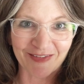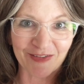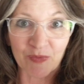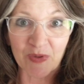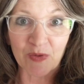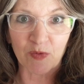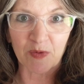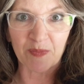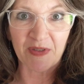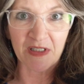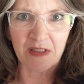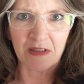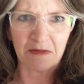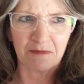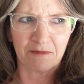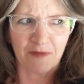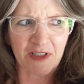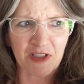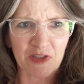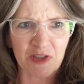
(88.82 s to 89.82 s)
We would be
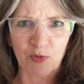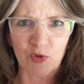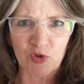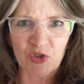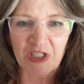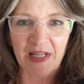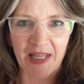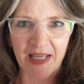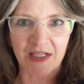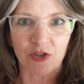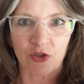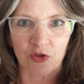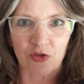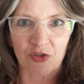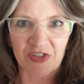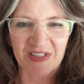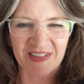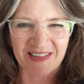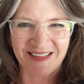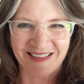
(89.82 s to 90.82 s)
Vespucci
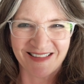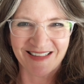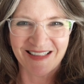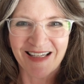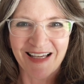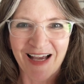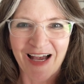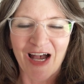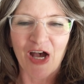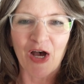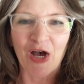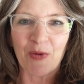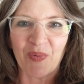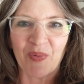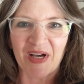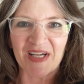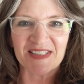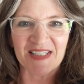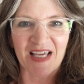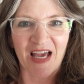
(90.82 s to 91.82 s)
landers.
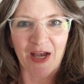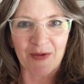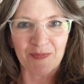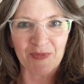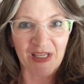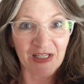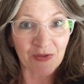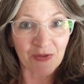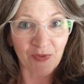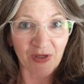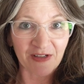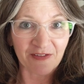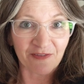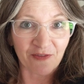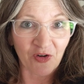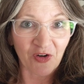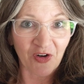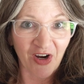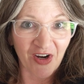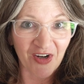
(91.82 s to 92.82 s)
But I'm getting ready
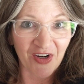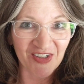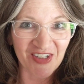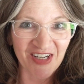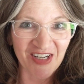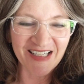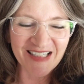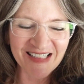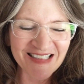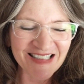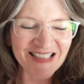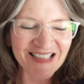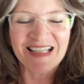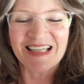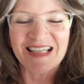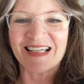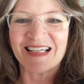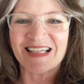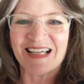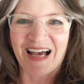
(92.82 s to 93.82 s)
for our
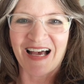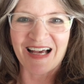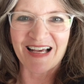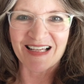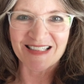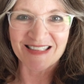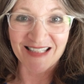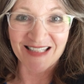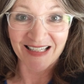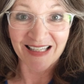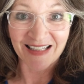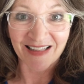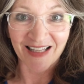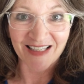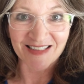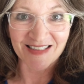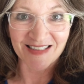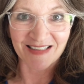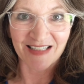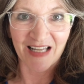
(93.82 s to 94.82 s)
second
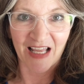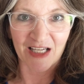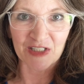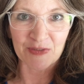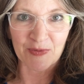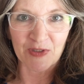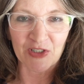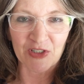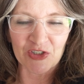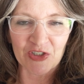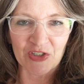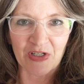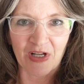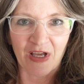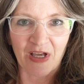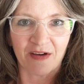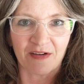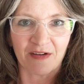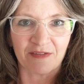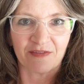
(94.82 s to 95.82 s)
lesson, expedition
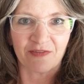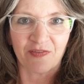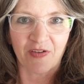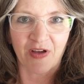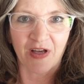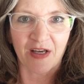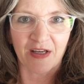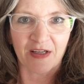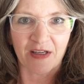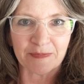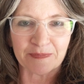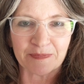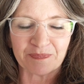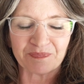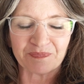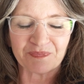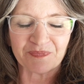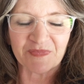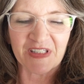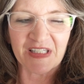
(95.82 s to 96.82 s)
of
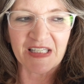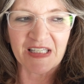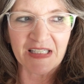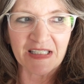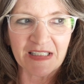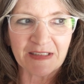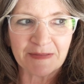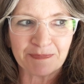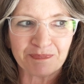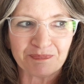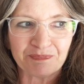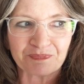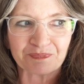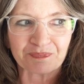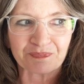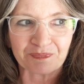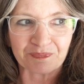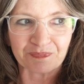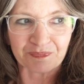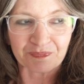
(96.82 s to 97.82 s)
the
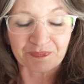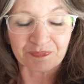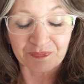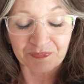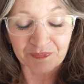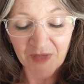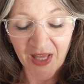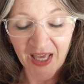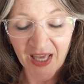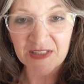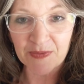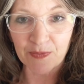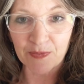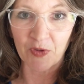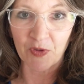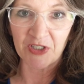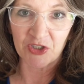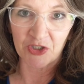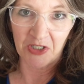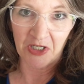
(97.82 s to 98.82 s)

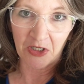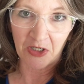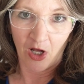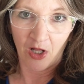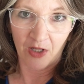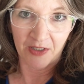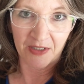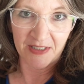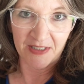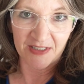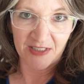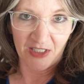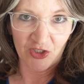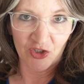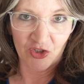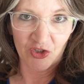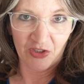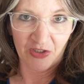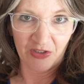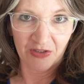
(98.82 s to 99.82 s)
exploration and
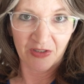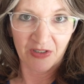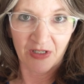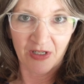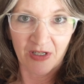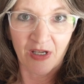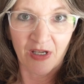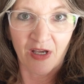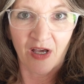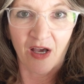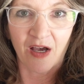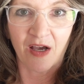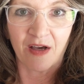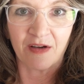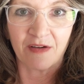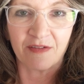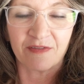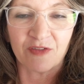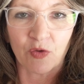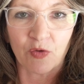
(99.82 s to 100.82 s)
colonization
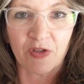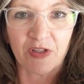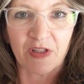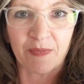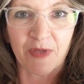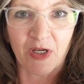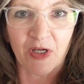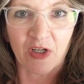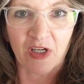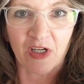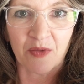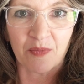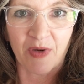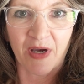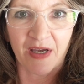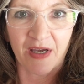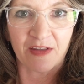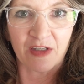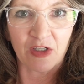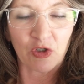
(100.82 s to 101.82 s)
of North America
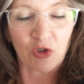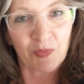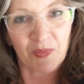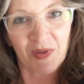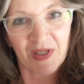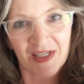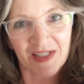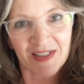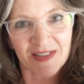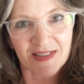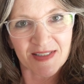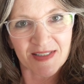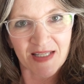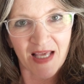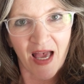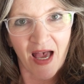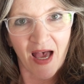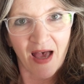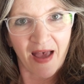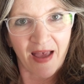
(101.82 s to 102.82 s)
by the Europeans.
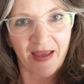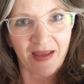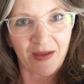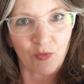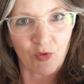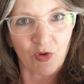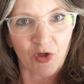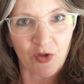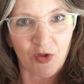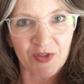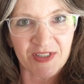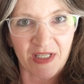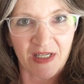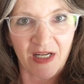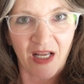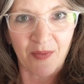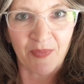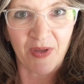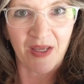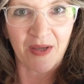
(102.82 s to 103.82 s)
I will go set
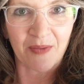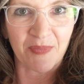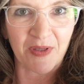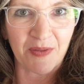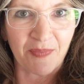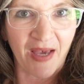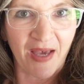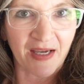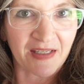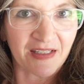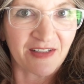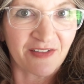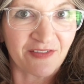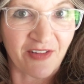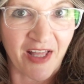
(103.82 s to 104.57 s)
up and be back in a